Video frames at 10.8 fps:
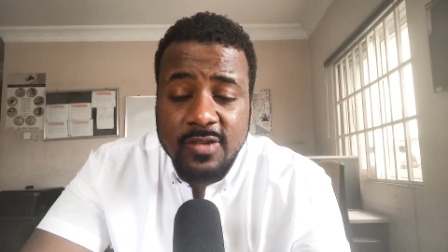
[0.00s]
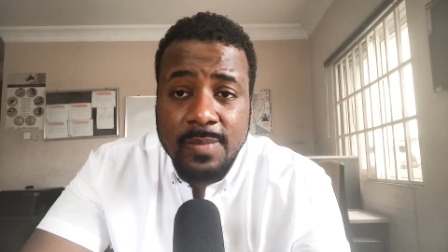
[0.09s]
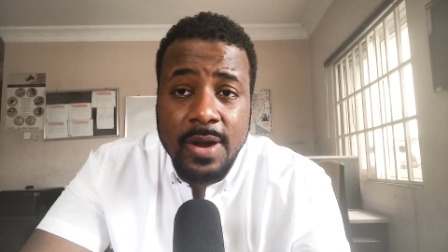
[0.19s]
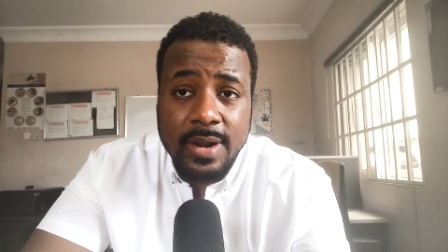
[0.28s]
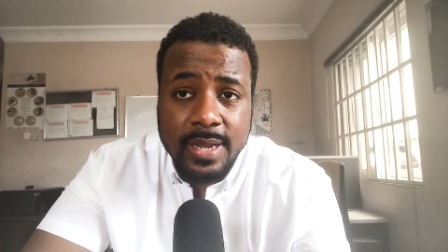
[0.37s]

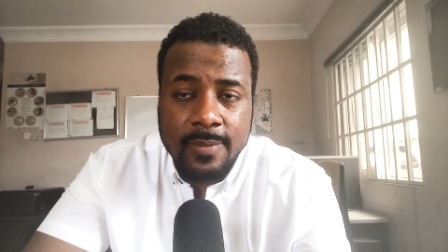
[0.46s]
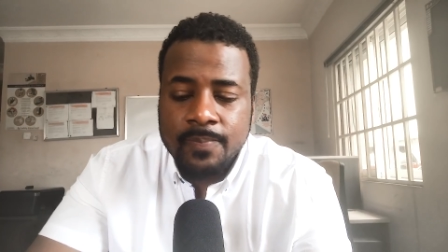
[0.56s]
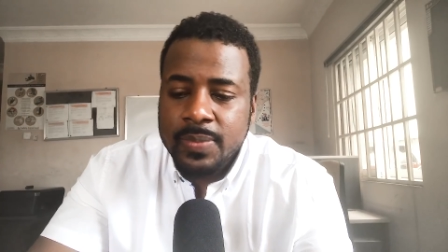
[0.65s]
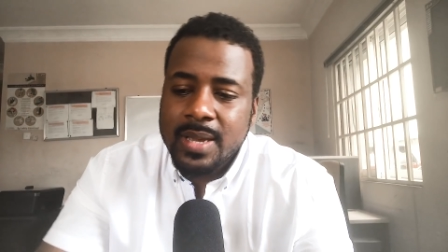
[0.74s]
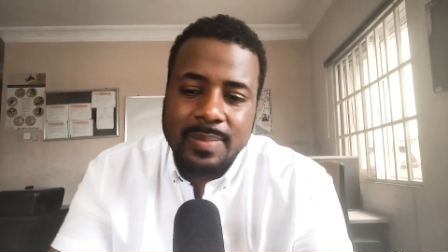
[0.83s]
merited,
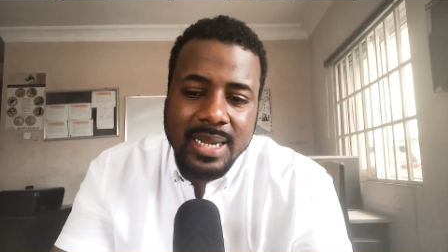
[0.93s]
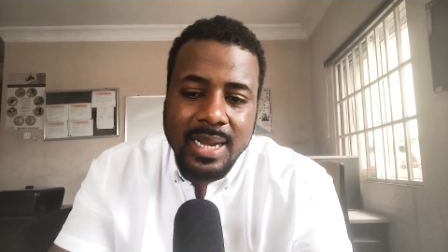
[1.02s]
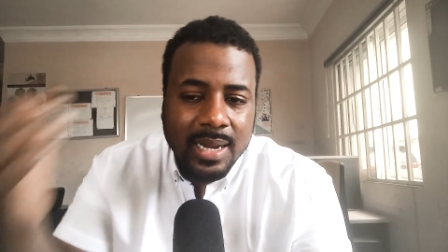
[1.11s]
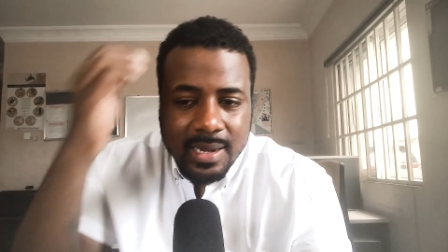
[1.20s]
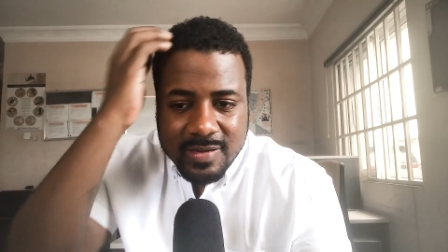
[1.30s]

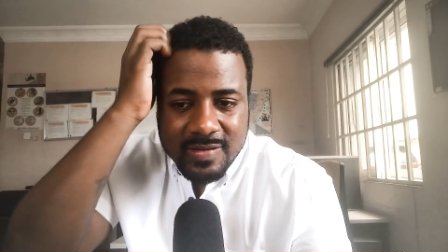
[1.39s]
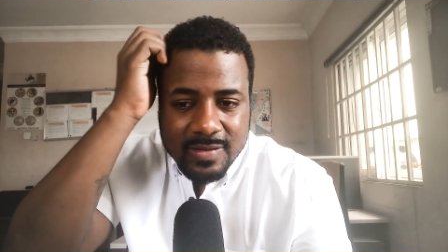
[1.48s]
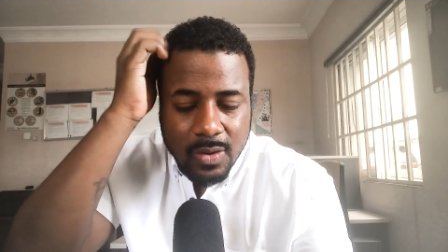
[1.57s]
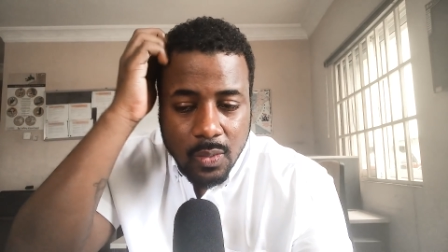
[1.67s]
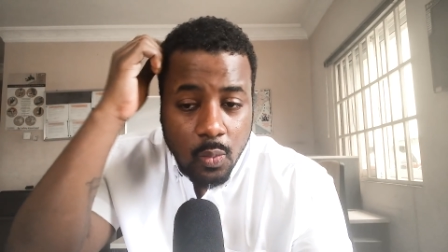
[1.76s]

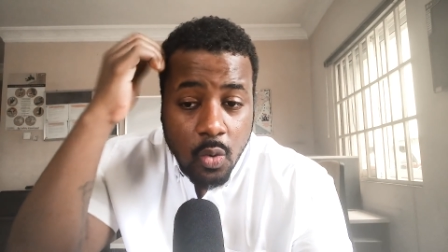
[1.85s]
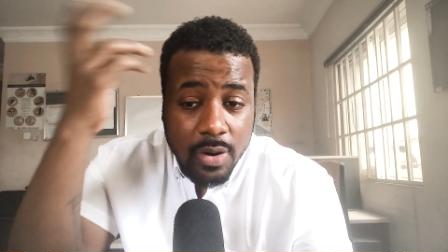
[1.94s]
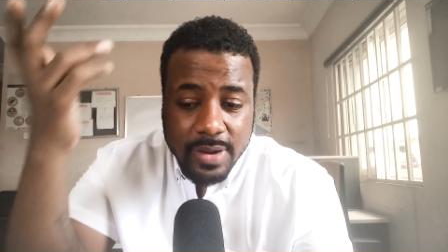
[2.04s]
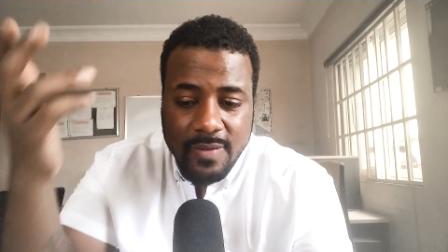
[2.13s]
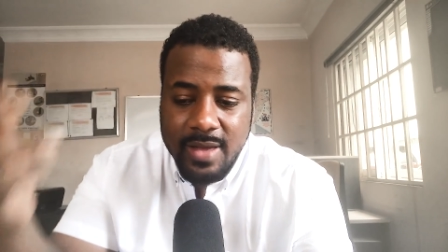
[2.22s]
because, or
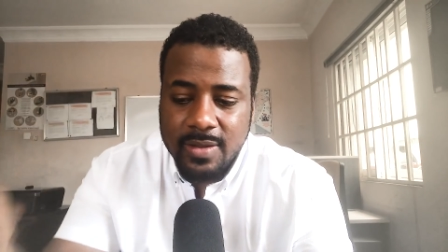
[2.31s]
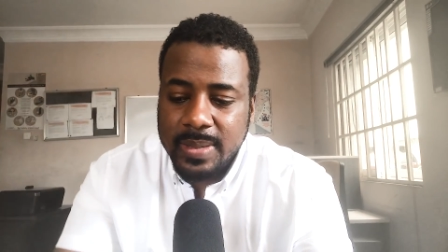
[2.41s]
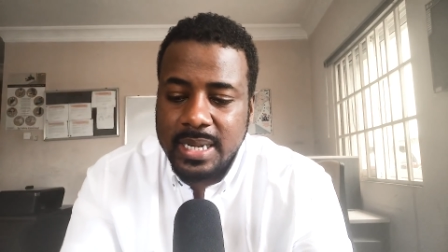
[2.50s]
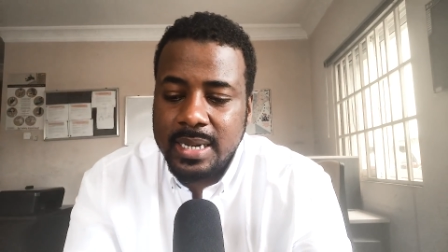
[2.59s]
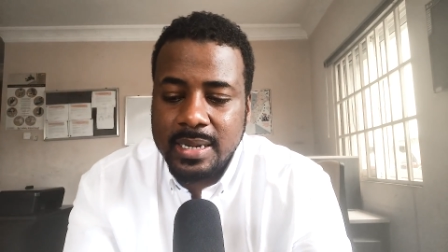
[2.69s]
warranted rather,
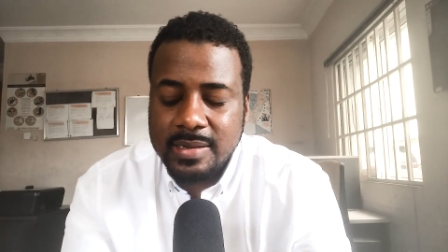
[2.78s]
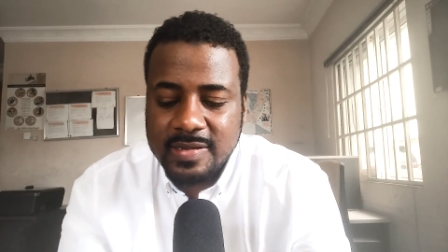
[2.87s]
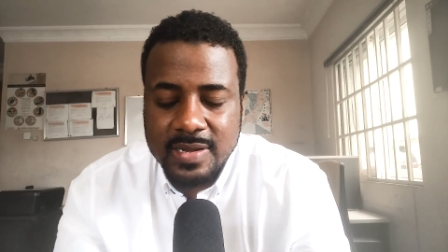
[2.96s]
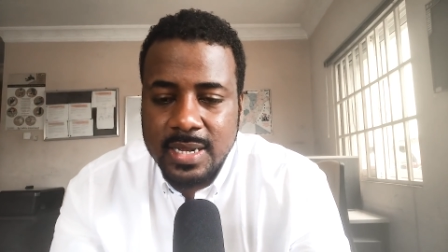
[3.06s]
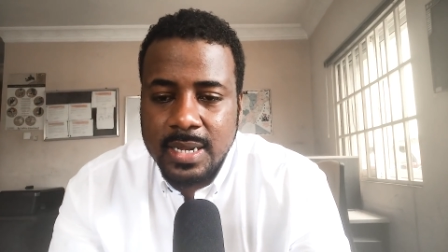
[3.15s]

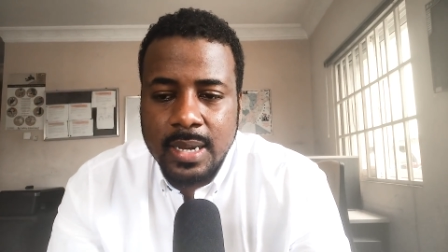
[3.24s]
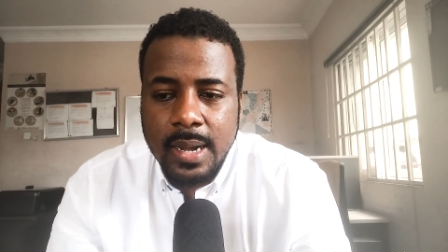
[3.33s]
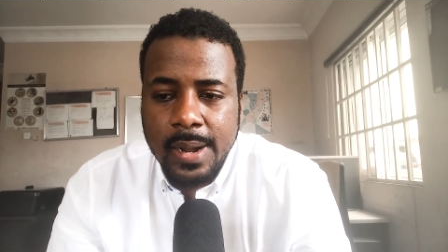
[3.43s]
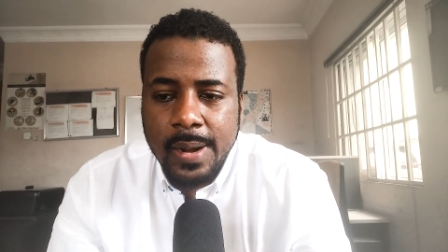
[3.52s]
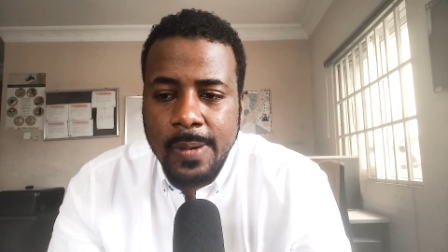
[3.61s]
because
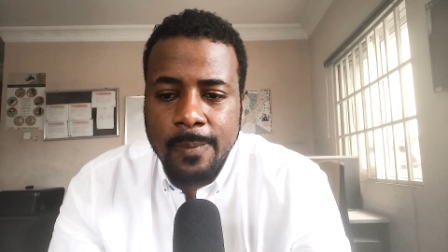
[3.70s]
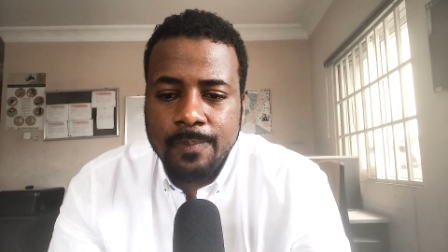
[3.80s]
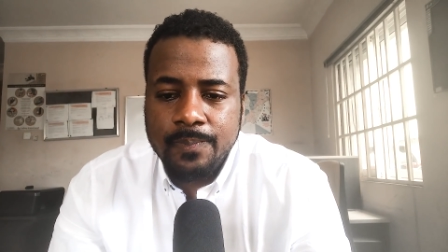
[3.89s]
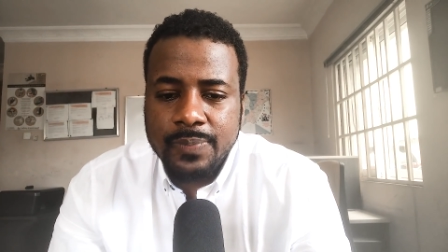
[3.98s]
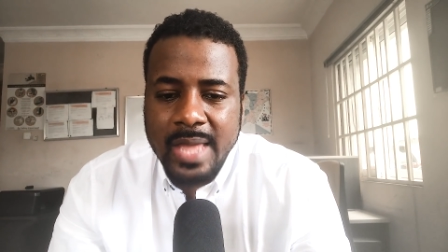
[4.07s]

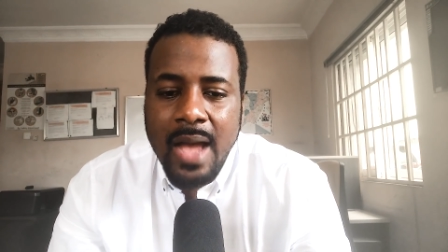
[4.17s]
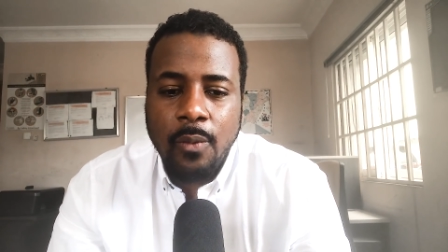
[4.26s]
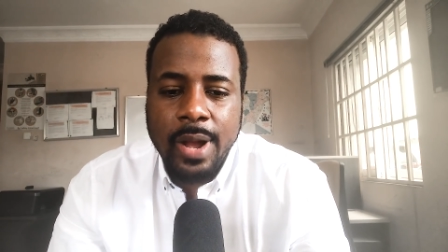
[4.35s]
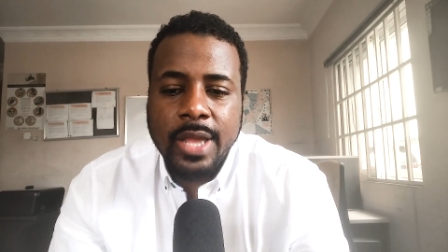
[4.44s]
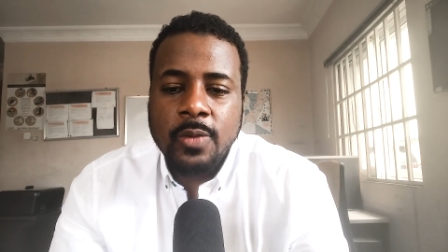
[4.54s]

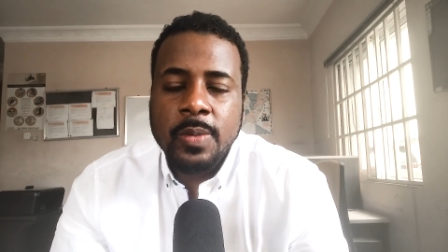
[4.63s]
that way